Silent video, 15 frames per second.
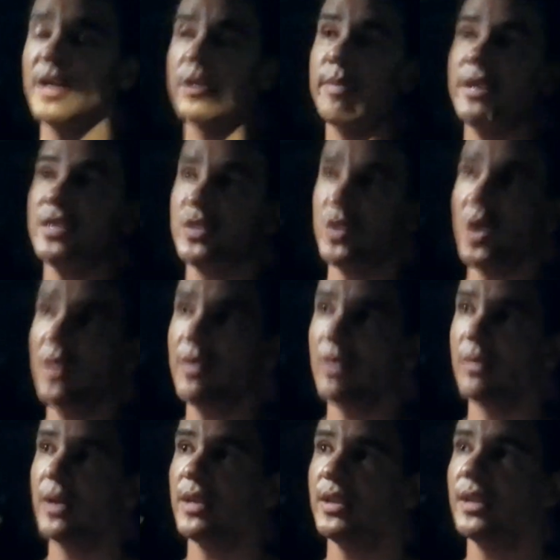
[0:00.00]
server
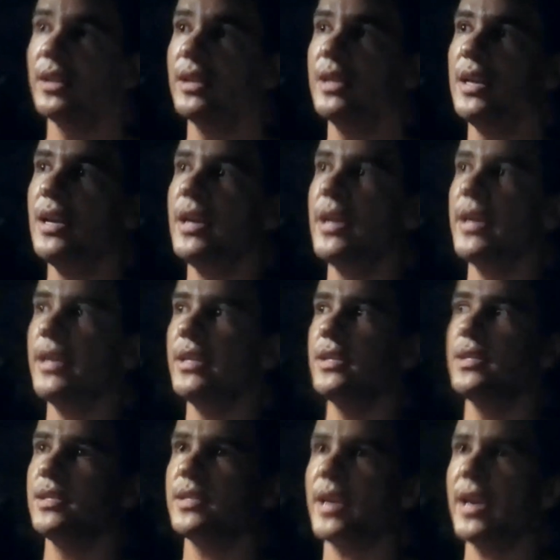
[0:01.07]
rather,
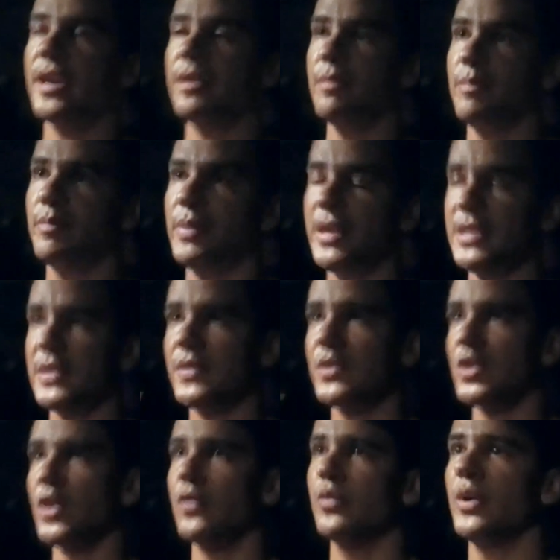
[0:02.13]
is a piece of
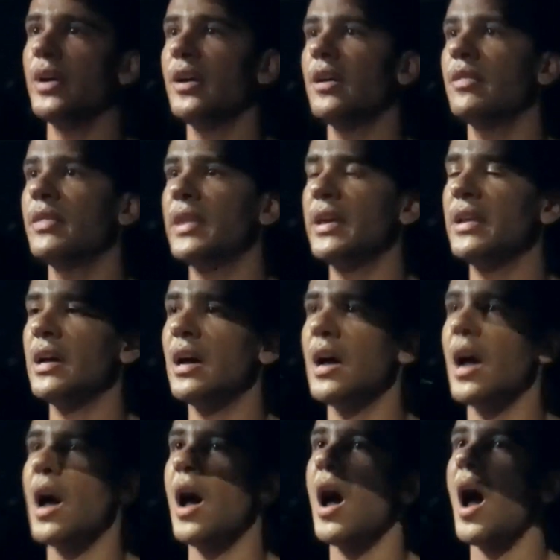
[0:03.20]
software that
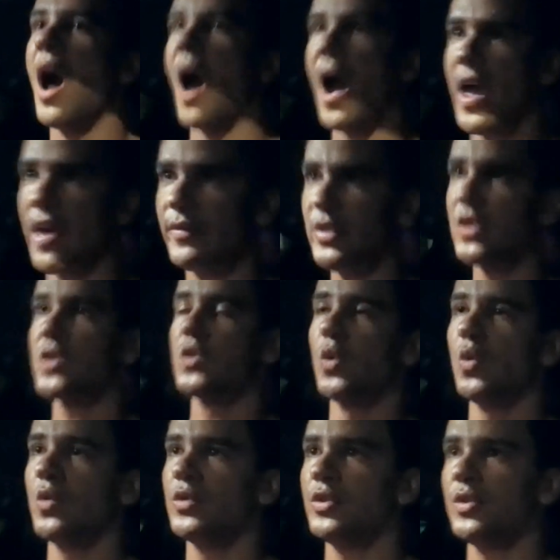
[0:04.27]
I have
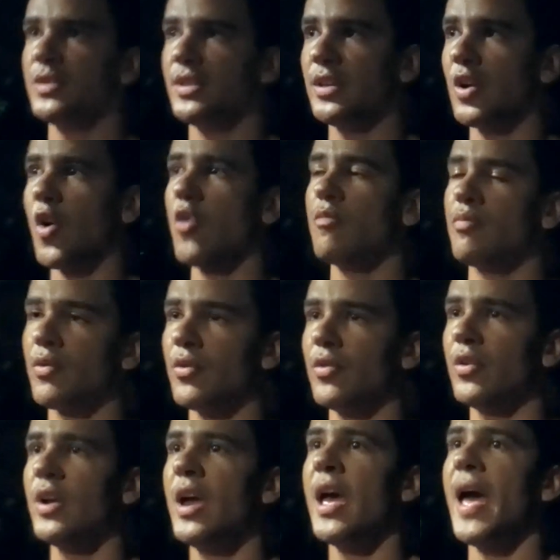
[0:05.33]
installed using
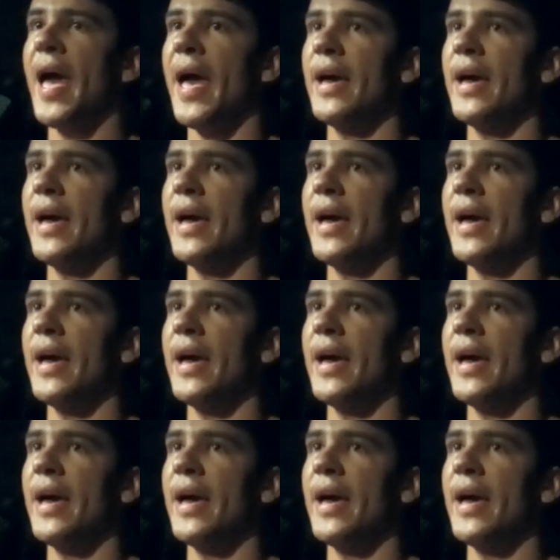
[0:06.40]
Homebrew.